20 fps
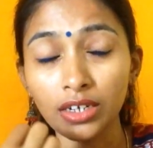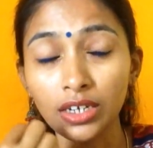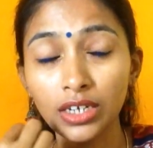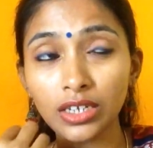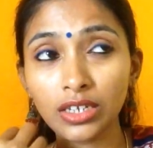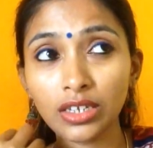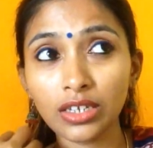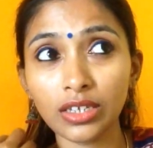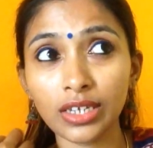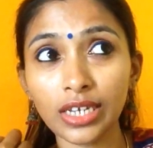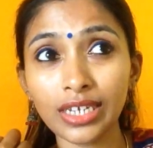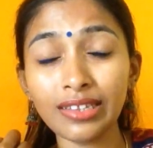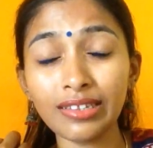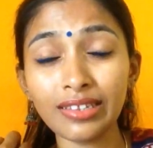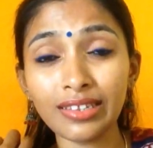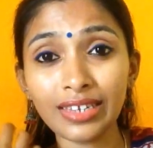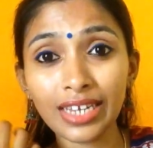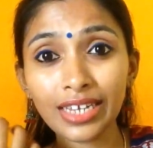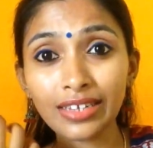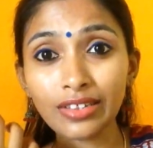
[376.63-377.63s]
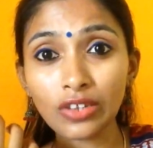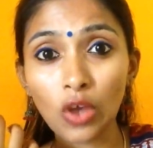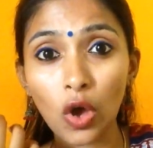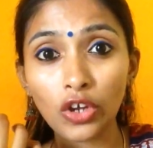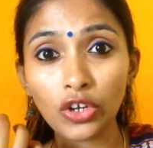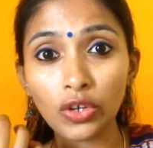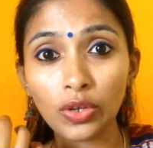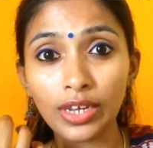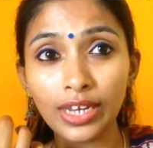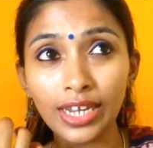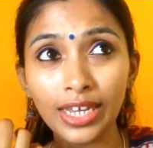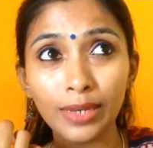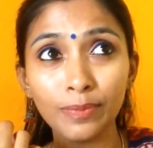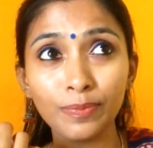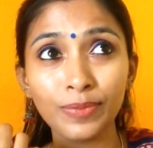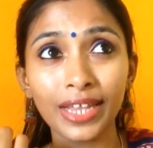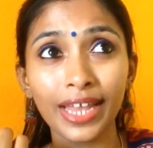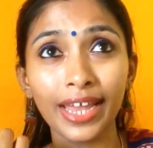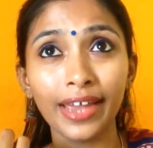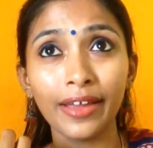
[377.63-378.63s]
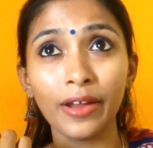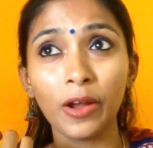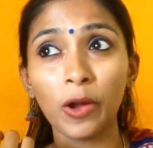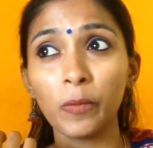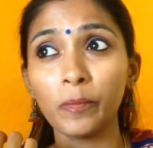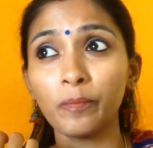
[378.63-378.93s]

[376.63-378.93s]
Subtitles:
it sticks on your lips like